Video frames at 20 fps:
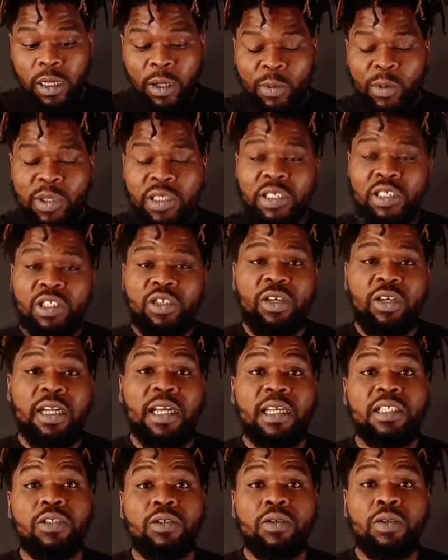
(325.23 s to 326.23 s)
a straight
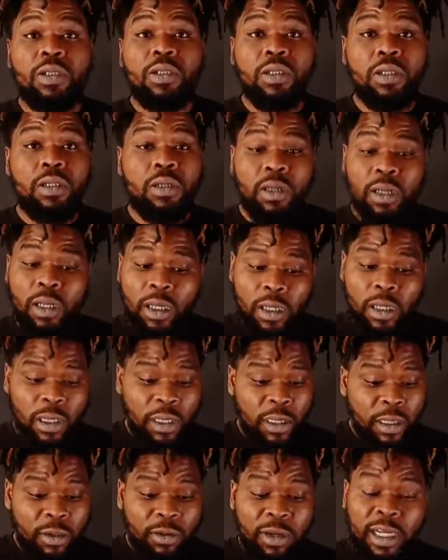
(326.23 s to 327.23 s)
A student.
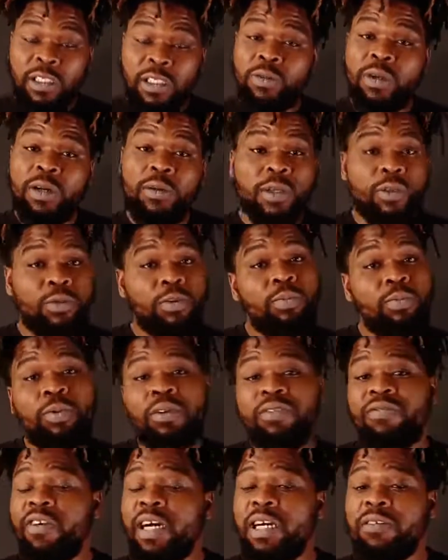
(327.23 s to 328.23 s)
Graduated with a
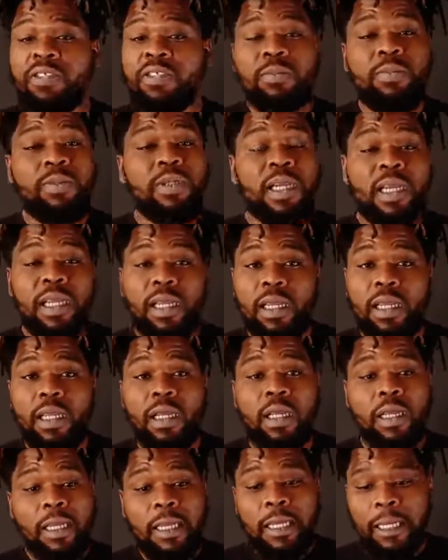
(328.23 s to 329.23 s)
3.5 GPA.
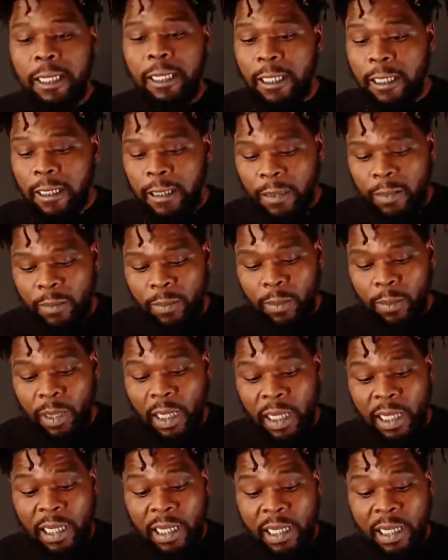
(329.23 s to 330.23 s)

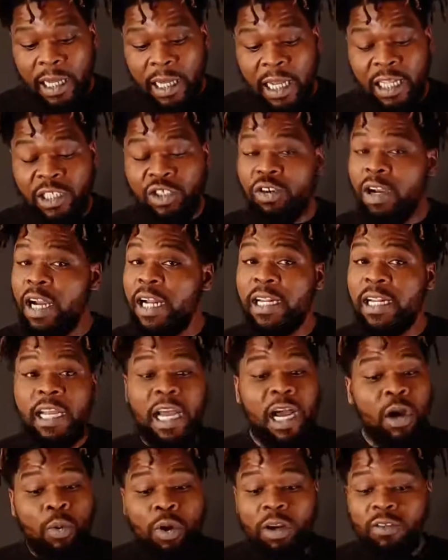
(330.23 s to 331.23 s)
I tried.
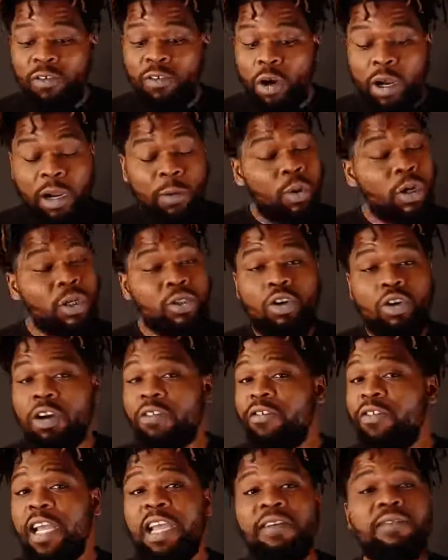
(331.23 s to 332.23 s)
I worked
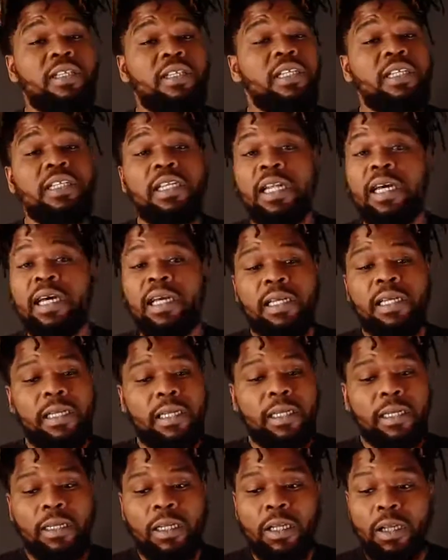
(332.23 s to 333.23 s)
hard for everything that
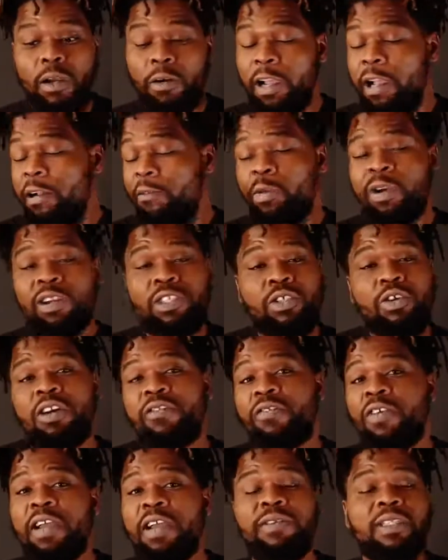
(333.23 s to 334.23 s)
I
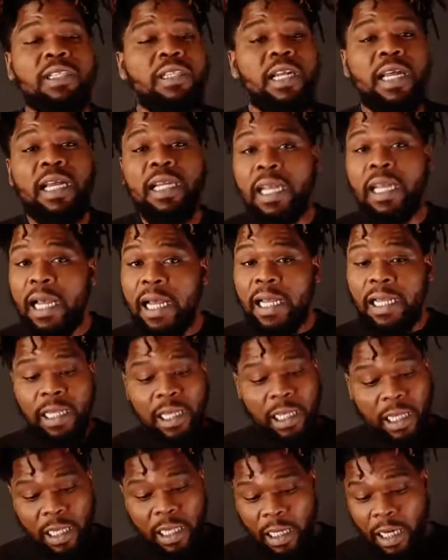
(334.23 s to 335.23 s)
got,
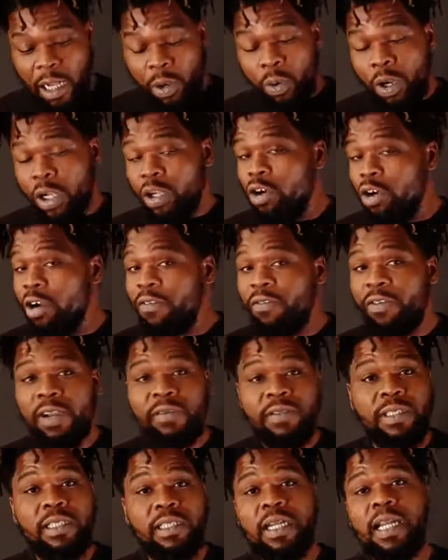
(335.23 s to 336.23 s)
and I work hard for
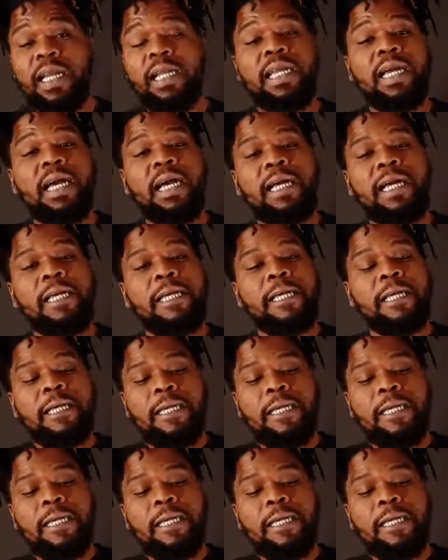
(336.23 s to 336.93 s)
everything that I got.